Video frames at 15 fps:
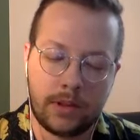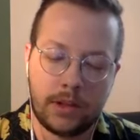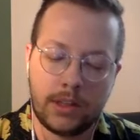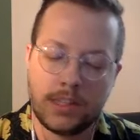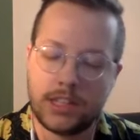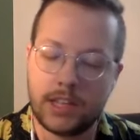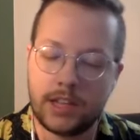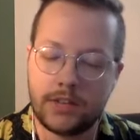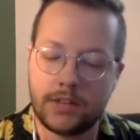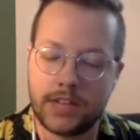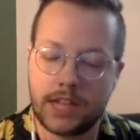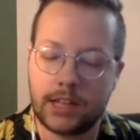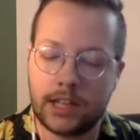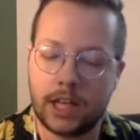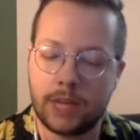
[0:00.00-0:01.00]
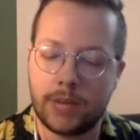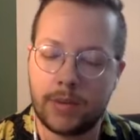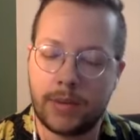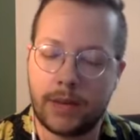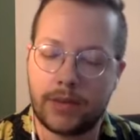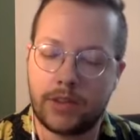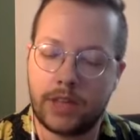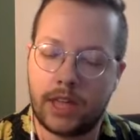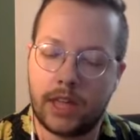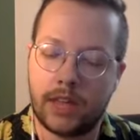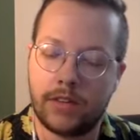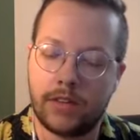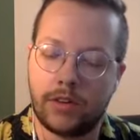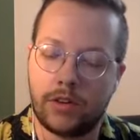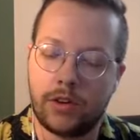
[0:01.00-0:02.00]
Instead of telling him about the
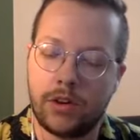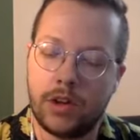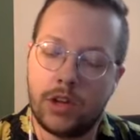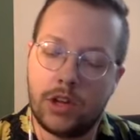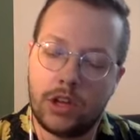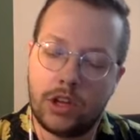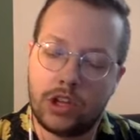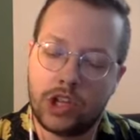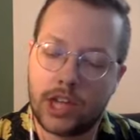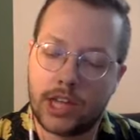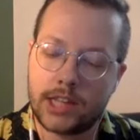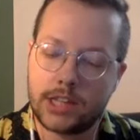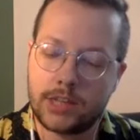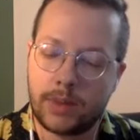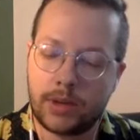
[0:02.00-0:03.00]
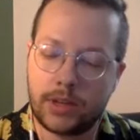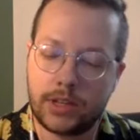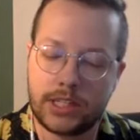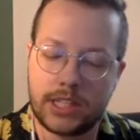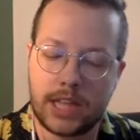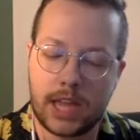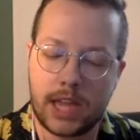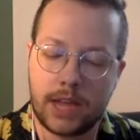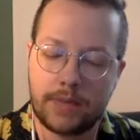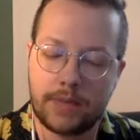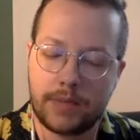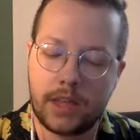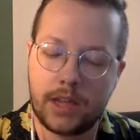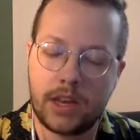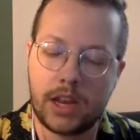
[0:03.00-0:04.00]
cancer, she asked about his day,
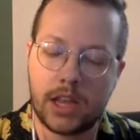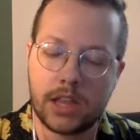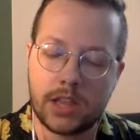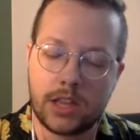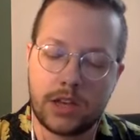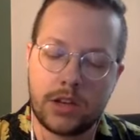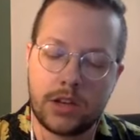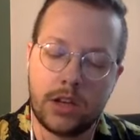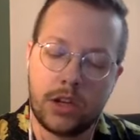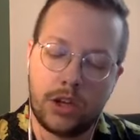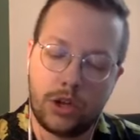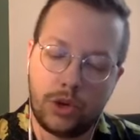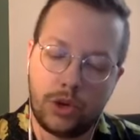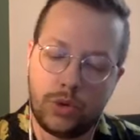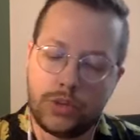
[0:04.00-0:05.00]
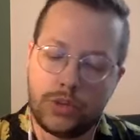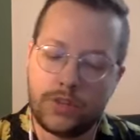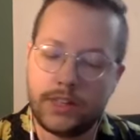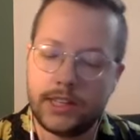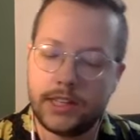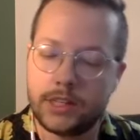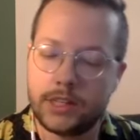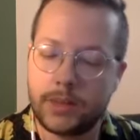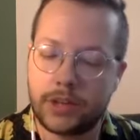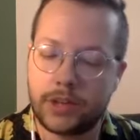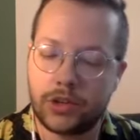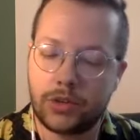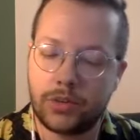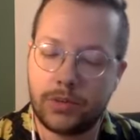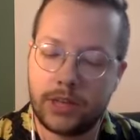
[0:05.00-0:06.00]
and Nathan, who was feeling
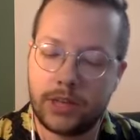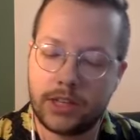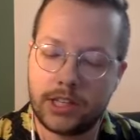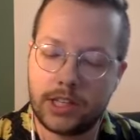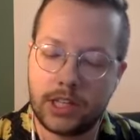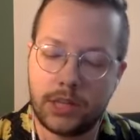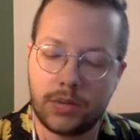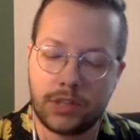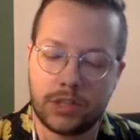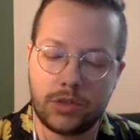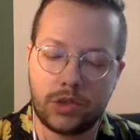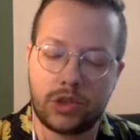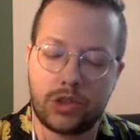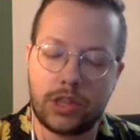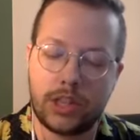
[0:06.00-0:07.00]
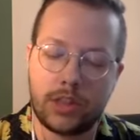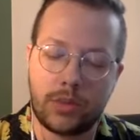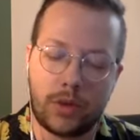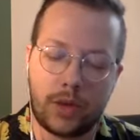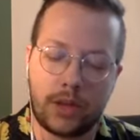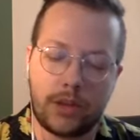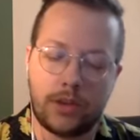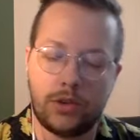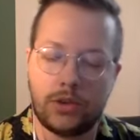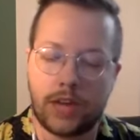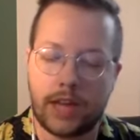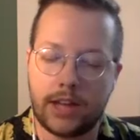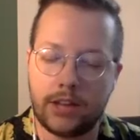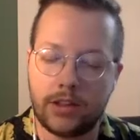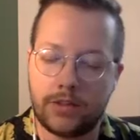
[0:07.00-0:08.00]
special because he was usually the one who
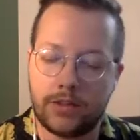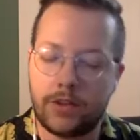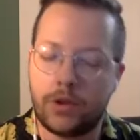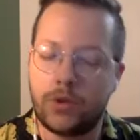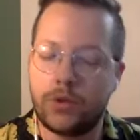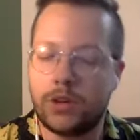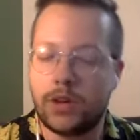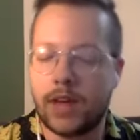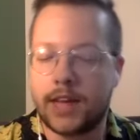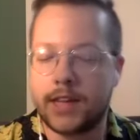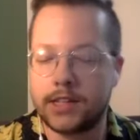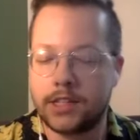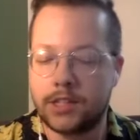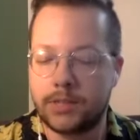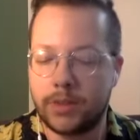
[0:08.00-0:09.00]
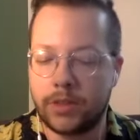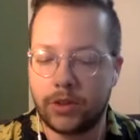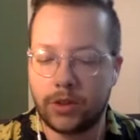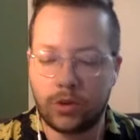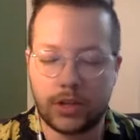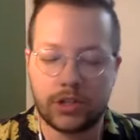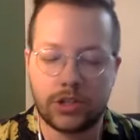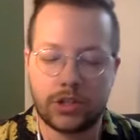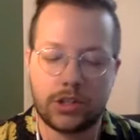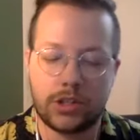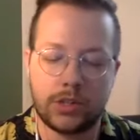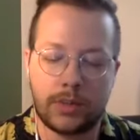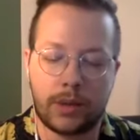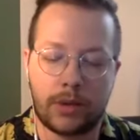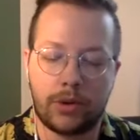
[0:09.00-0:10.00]
dialed the phone and asked his mother
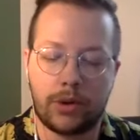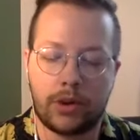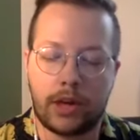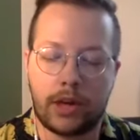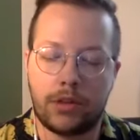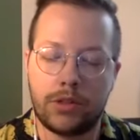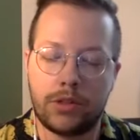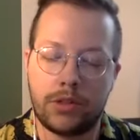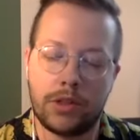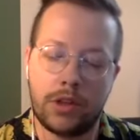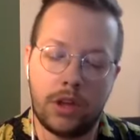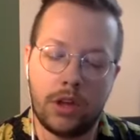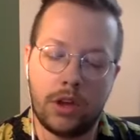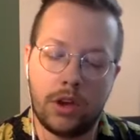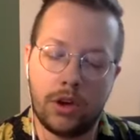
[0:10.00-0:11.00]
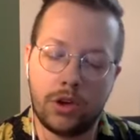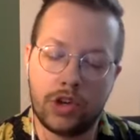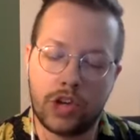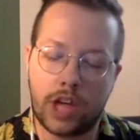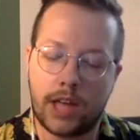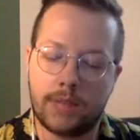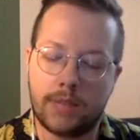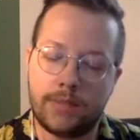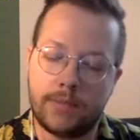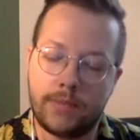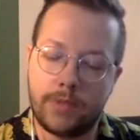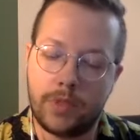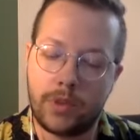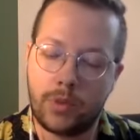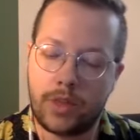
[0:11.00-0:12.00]
questions about her health, her job,
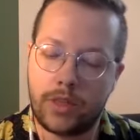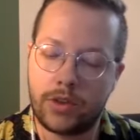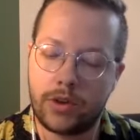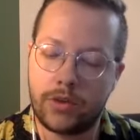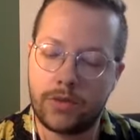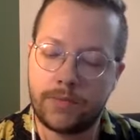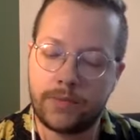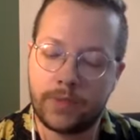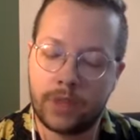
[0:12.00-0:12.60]
the weather,